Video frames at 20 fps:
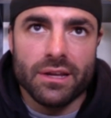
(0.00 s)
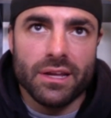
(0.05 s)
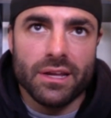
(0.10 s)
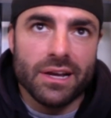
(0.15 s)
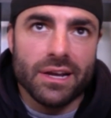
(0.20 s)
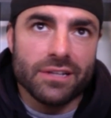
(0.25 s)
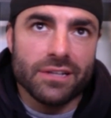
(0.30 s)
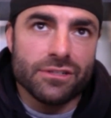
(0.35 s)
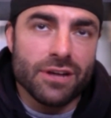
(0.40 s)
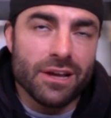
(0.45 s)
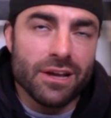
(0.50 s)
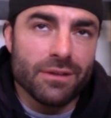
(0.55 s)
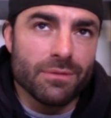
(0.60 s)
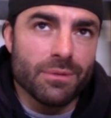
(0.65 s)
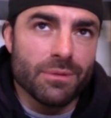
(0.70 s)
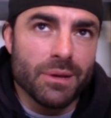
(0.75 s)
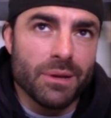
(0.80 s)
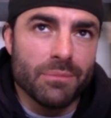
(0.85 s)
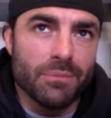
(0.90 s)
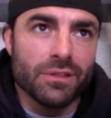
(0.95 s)
and i try to
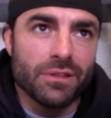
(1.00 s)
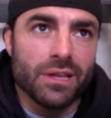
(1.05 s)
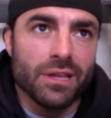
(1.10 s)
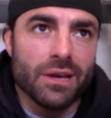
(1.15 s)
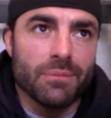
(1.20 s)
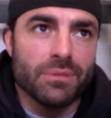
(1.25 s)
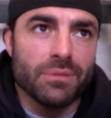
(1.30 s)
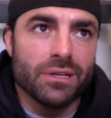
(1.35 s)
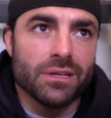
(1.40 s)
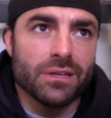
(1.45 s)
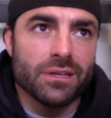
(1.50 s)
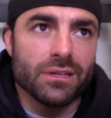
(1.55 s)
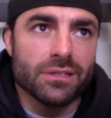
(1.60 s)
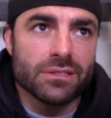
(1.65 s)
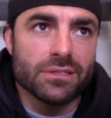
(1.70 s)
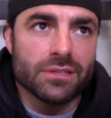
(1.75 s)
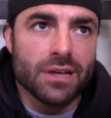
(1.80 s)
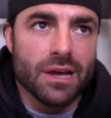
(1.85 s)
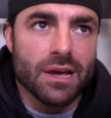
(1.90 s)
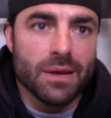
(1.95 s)
remember that
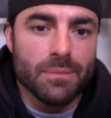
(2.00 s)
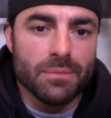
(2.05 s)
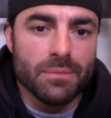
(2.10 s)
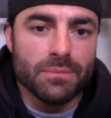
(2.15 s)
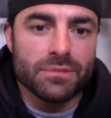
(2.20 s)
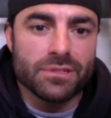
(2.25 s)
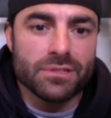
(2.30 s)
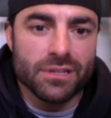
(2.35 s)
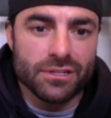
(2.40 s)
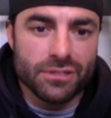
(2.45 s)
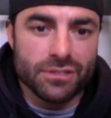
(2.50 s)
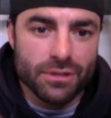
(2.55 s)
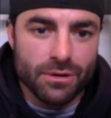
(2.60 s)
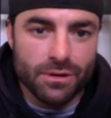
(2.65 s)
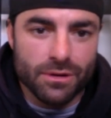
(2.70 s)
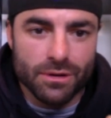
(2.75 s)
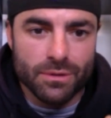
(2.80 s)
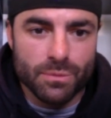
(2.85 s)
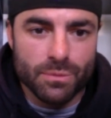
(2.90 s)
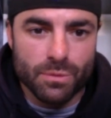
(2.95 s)
because i'm such a
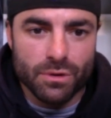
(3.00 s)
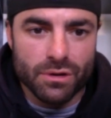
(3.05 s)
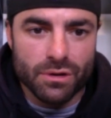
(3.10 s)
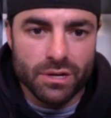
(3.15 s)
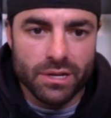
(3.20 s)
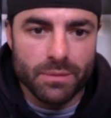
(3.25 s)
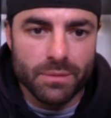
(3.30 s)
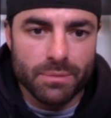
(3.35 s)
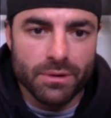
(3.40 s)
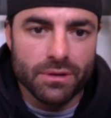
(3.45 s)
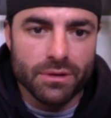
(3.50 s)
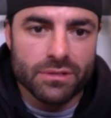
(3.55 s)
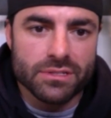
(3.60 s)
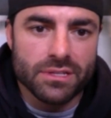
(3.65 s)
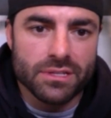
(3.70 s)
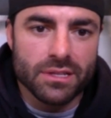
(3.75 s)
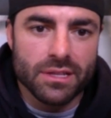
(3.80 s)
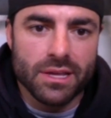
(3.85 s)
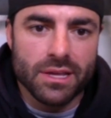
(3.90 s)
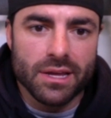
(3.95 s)
hard working
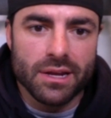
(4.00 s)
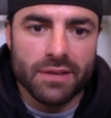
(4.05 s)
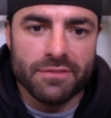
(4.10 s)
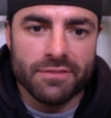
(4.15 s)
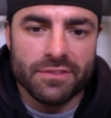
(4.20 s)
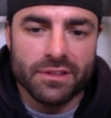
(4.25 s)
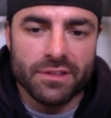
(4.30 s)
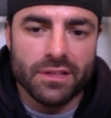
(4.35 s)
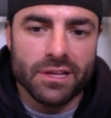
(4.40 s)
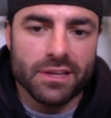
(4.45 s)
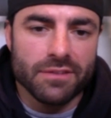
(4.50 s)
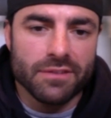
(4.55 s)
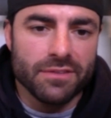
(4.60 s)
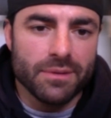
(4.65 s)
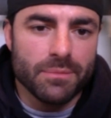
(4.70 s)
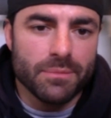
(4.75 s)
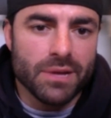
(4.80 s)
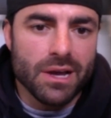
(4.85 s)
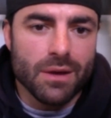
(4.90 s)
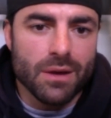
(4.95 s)
person that i feel like if
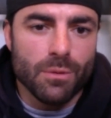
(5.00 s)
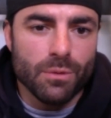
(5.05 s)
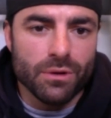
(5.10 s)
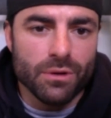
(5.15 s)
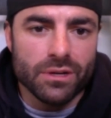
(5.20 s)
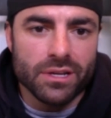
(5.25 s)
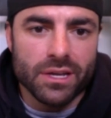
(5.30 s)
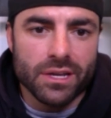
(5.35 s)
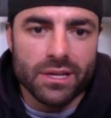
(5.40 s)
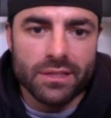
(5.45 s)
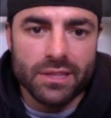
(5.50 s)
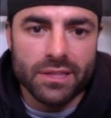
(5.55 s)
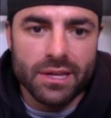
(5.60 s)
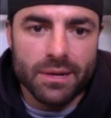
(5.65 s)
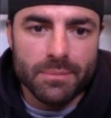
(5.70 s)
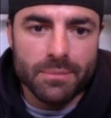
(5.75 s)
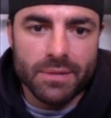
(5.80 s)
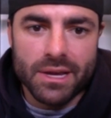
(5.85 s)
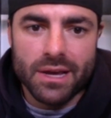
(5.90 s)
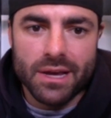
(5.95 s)
i'm not working then
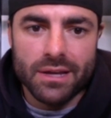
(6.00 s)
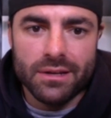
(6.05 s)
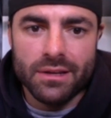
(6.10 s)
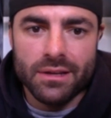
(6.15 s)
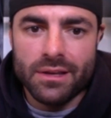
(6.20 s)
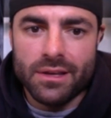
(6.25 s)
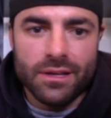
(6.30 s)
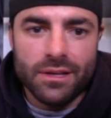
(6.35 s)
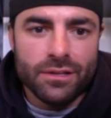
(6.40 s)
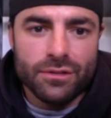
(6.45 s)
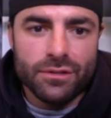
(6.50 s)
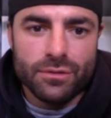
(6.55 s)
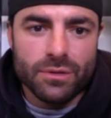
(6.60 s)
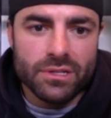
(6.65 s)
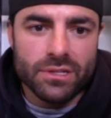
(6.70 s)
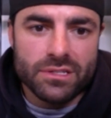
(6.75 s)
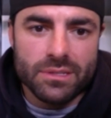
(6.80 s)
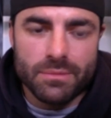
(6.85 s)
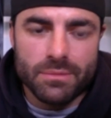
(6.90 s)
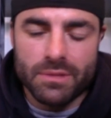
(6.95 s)
i'm not
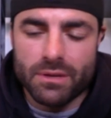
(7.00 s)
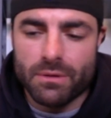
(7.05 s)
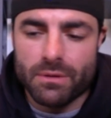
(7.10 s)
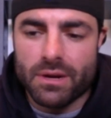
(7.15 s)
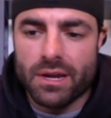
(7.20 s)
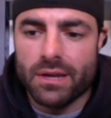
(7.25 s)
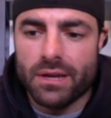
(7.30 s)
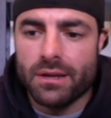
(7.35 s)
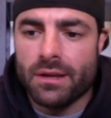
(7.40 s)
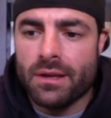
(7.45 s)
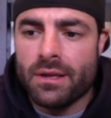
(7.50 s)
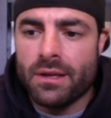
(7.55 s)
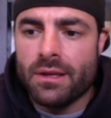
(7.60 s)
doing something right